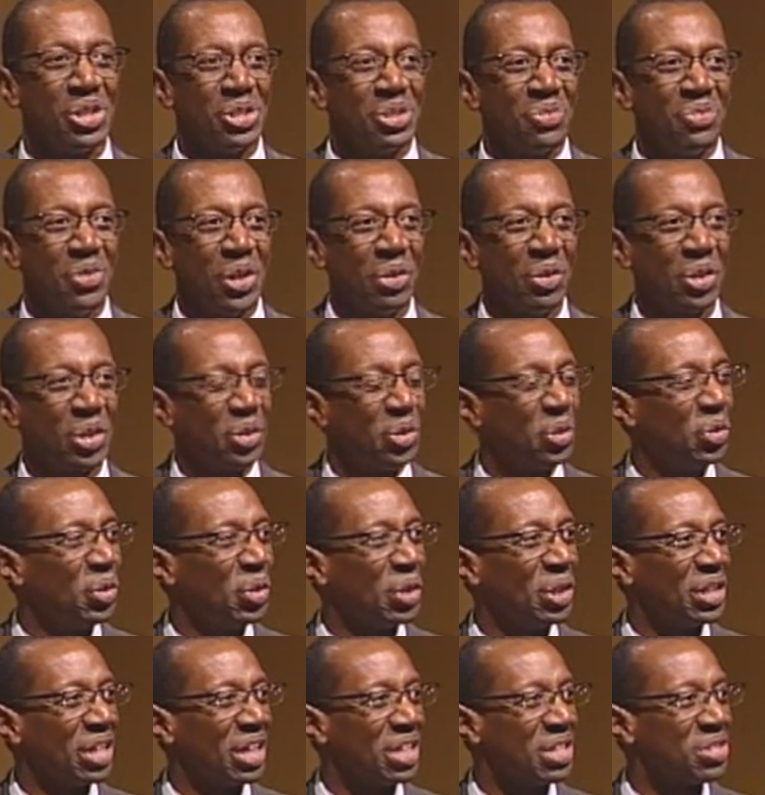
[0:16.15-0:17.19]
is very
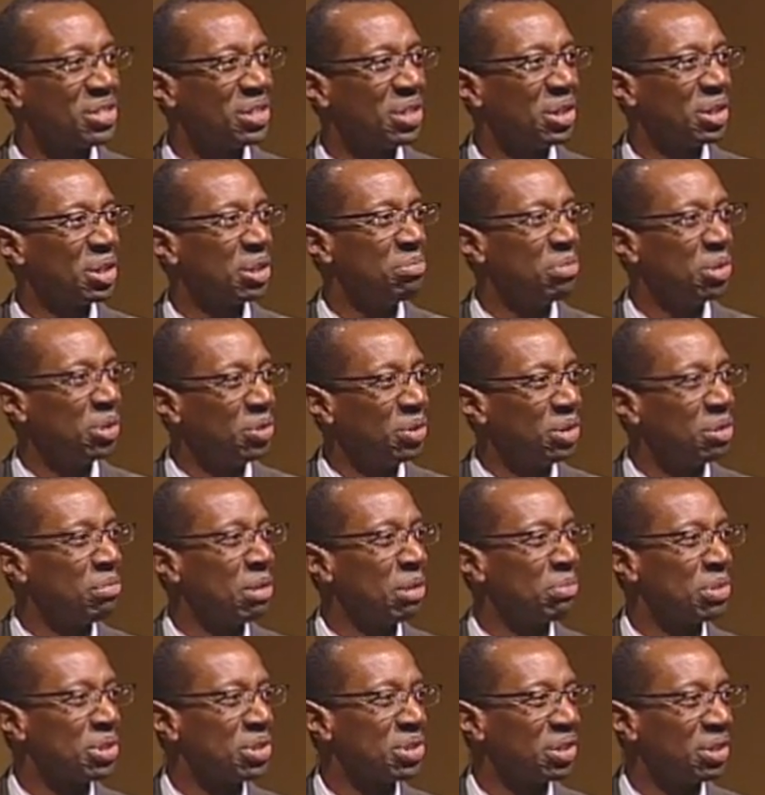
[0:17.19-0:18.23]
cool. And I see community
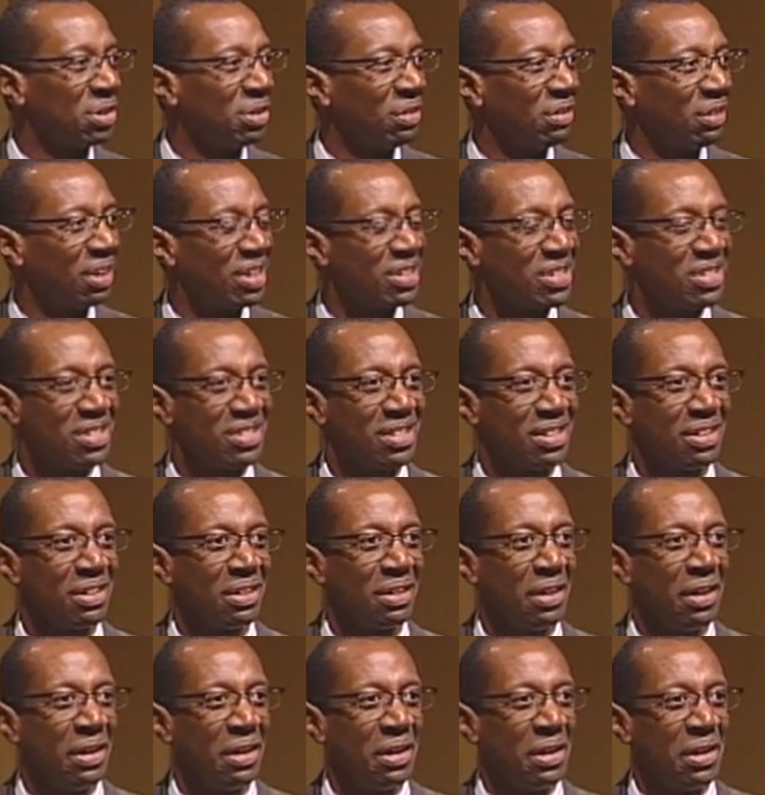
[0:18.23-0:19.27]
members here. I see
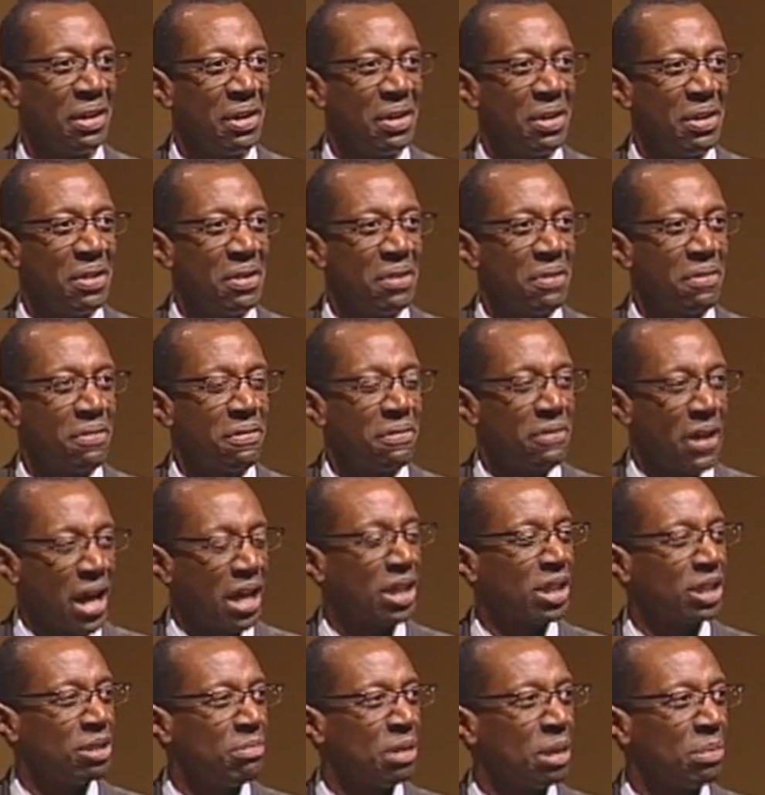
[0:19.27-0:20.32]

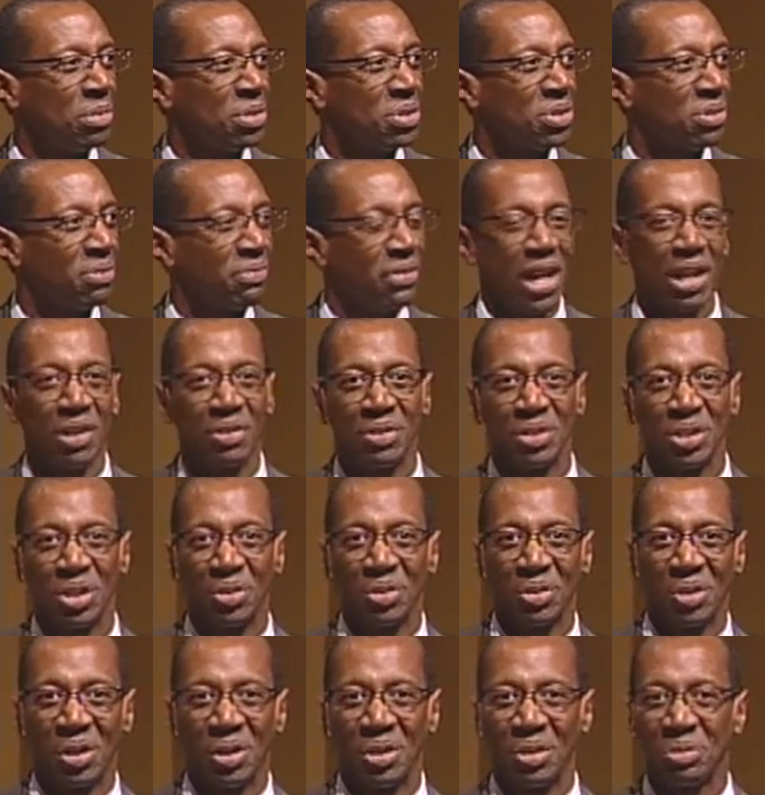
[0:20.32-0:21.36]
faculty members. The faculty are,
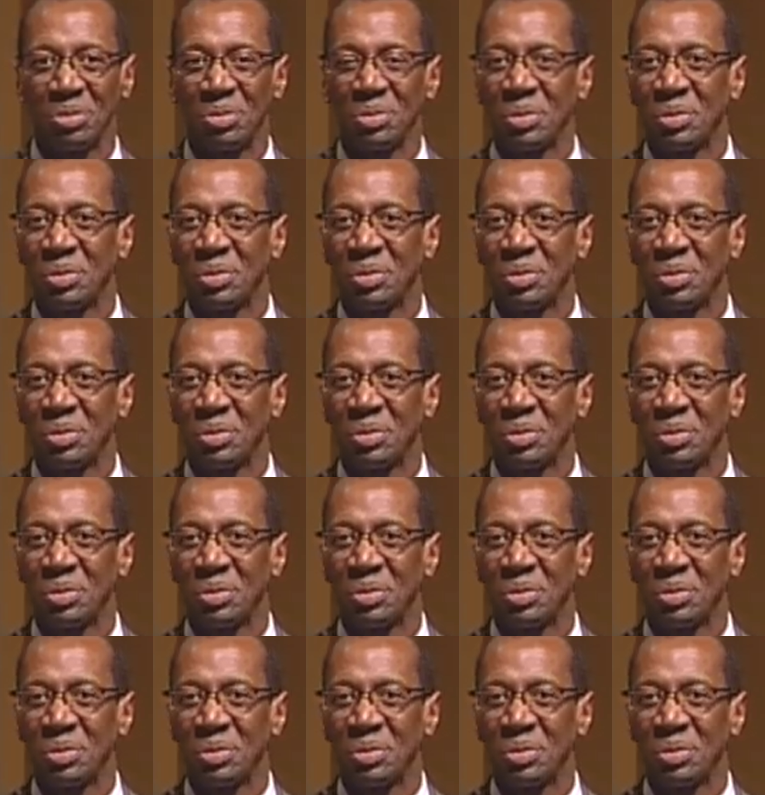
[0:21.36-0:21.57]
are